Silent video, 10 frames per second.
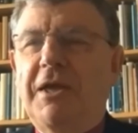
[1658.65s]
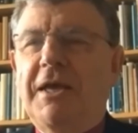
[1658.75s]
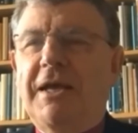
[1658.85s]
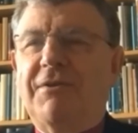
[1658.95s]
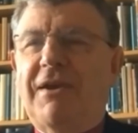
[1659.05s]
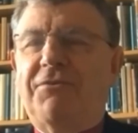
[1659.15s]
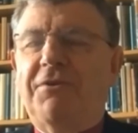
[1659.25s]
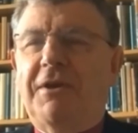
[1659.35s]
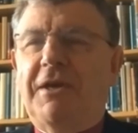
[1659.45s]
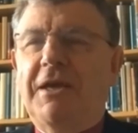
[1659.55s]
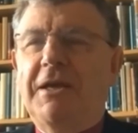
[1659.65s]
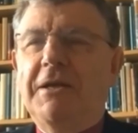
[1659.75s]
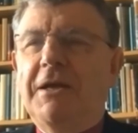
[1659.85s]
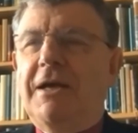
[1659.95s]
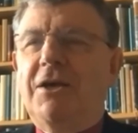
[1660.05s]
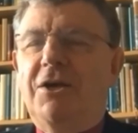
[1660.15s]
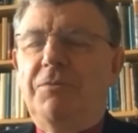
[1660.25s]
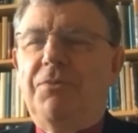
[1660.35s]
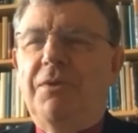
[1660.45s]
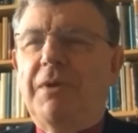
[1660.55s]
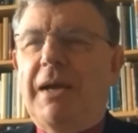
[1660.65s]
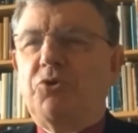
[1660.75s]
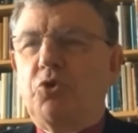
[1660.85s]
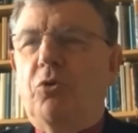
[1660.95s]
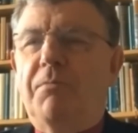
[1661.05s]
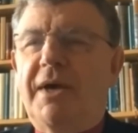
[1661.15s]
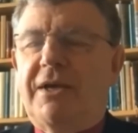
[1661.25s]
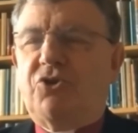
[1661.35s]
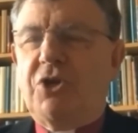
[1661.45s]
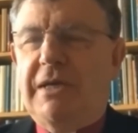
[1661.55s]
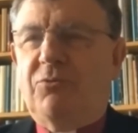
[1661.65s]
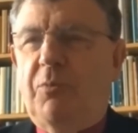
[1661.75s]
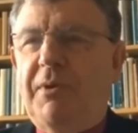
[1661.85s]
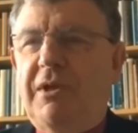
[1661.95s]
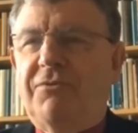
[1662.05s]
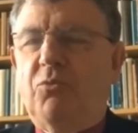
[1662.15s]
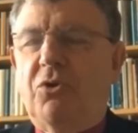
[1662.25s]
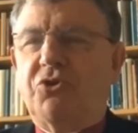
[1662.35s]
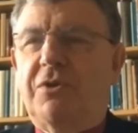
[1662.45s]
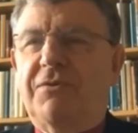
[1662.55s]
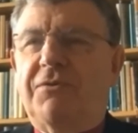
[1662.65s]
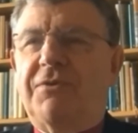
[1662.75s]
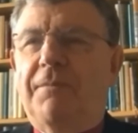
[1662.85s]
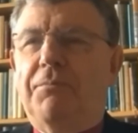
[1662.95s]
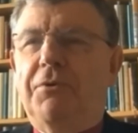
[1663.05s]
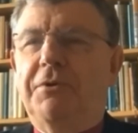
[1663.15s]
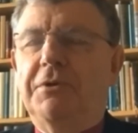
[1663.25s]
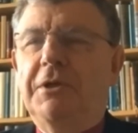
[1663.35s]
And as I say, I'm sure Mike James will be watching this at some point,